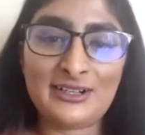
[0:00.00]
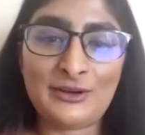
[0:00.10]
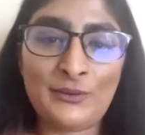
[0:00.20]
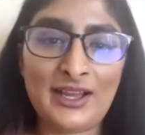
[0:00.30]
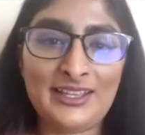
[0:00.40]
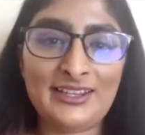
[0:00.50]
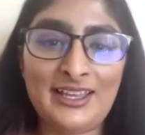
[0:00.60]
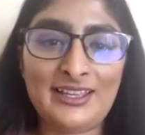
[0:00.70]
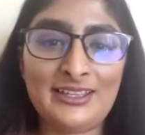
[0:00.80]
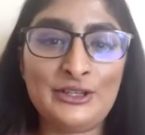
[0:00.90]
quite
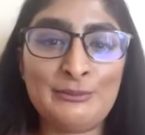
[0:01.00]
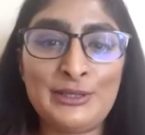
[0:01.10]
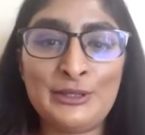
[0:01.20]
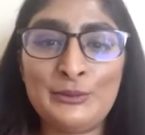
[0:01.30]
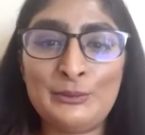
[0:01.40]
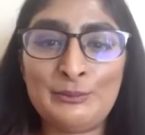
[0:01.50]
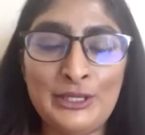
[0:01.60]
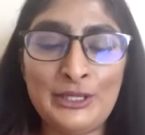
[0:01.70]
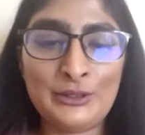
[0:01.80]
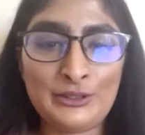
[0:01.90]
like you can be
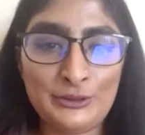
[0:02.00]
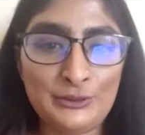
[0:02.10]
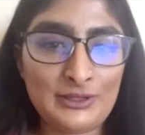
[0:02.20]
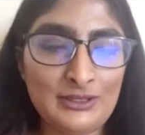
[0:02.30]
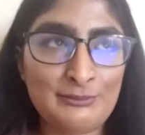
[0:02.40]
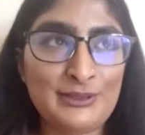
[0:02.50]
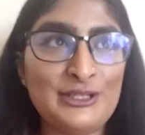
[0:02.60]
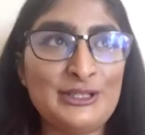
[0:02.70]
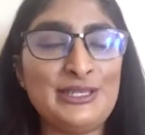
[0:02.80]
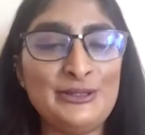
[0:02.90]
you
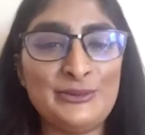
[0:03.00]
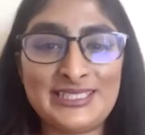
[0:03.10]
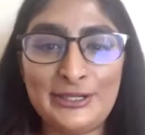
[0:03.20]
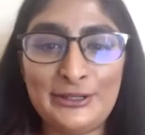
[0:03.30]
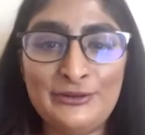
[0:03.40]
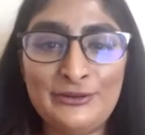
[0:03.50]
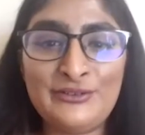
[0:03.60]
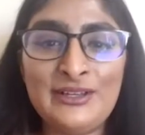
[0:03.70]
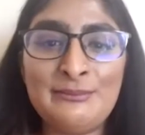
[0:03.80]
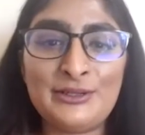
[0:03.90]
can be yourself,
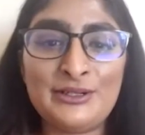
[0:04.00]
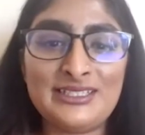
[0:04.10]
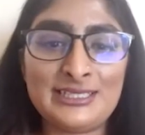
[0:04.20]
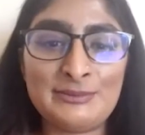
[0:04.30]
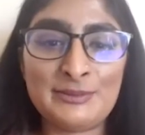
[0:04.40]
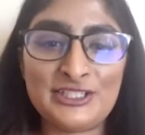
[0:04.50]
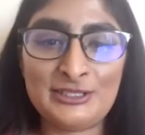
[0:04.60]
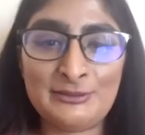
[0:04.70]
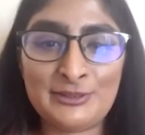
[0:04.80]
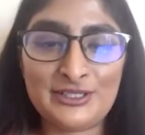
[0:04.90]
because especially
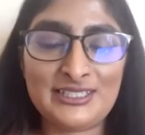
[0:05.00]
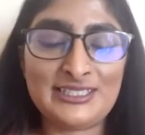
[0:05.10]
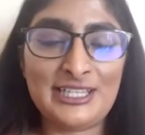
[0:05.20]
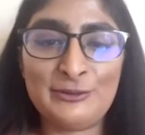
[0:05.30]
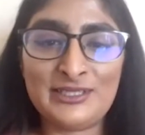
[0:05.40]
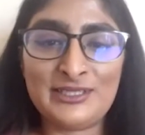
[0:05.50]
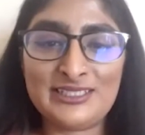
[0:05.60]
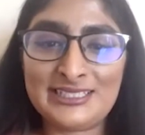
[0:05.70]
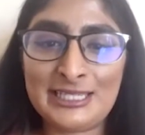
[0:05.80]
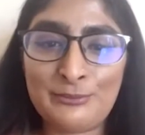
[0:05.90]
because everyone's in
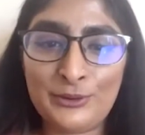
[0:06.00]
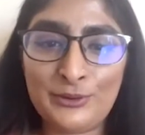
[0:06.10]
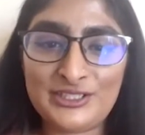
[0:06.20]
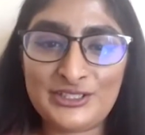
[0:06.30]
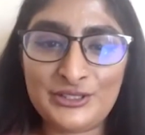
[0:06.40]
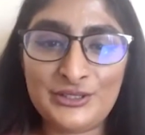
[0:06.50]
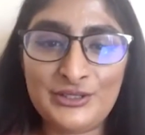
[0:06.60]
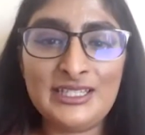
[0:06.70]
the same boat as you.